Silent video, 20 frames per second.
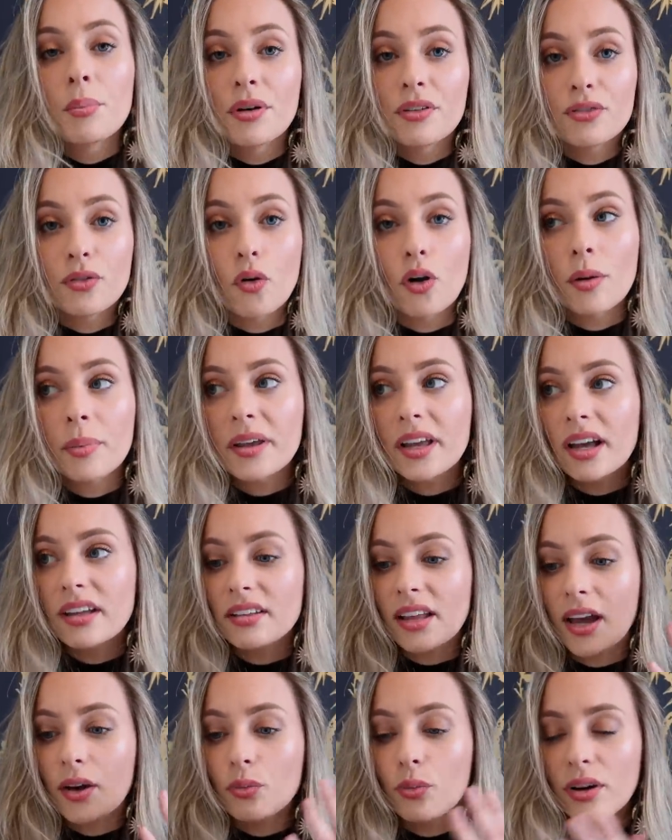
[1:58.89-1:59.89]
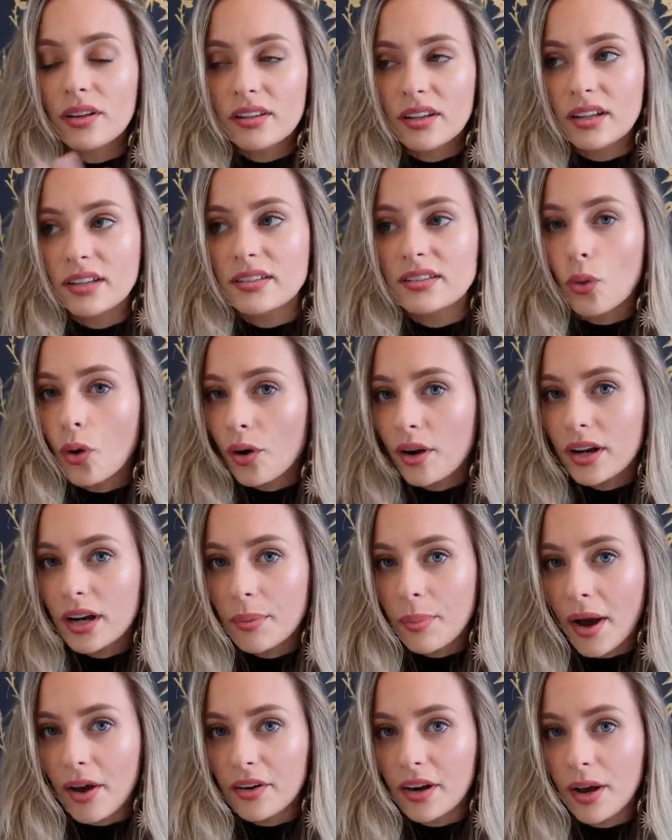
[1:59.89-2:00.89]
before because I wasn't worried
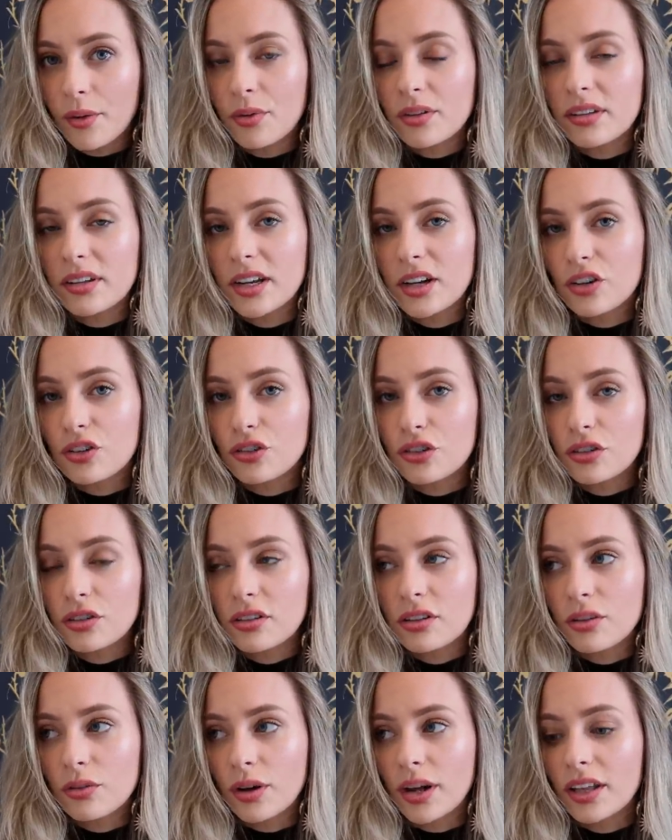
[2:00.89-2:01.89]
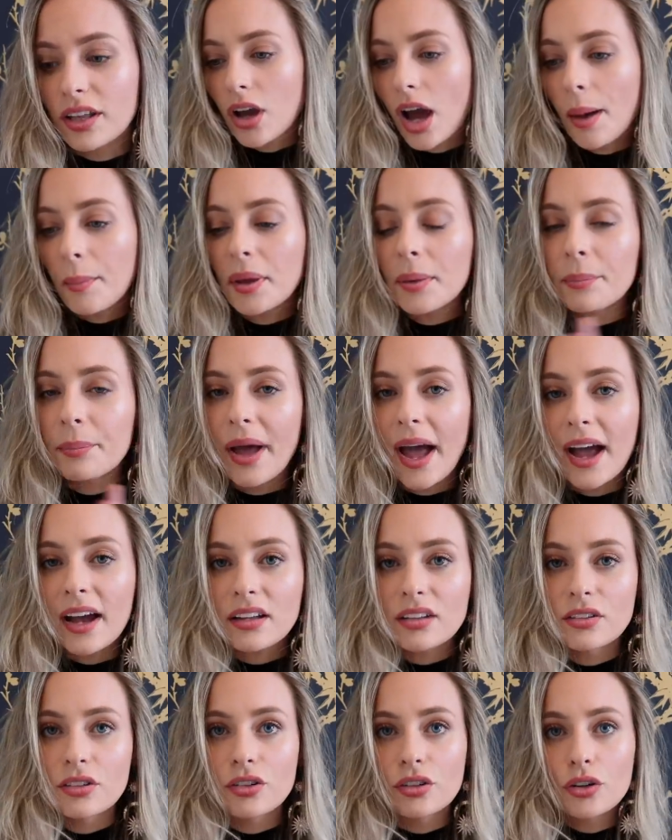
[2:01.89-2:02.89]
about it. I wasn't introduced to Coming
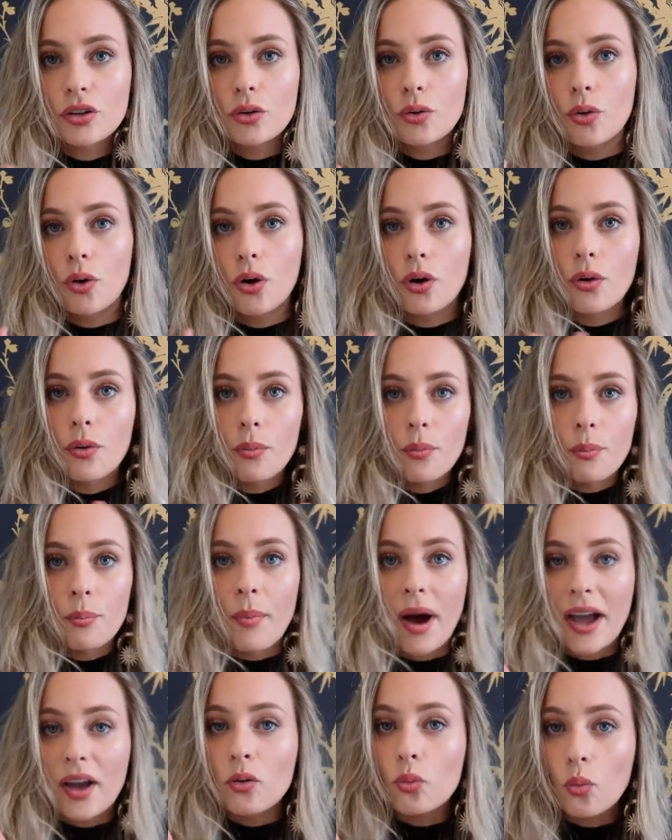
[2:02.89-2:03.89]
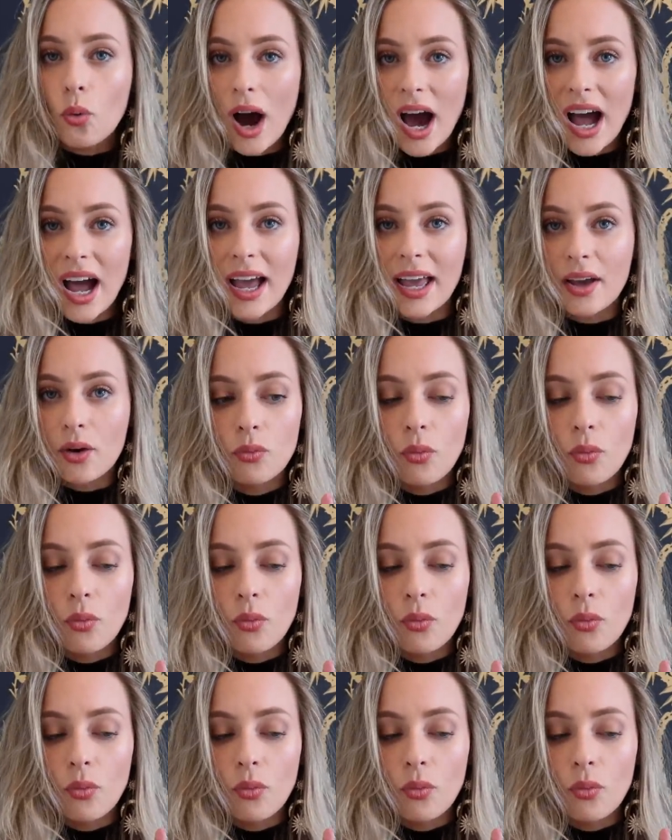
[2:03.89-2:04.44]
back to my why.